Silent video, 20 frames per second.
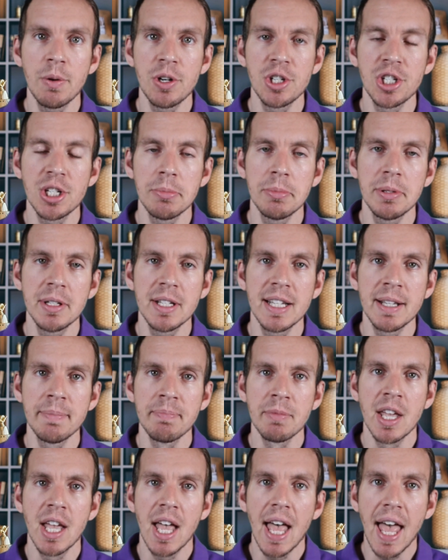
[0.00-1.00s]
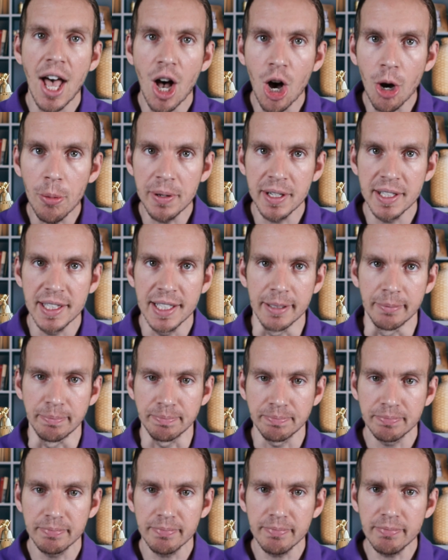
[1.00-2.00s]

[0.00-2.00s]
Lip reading: we should be helping them,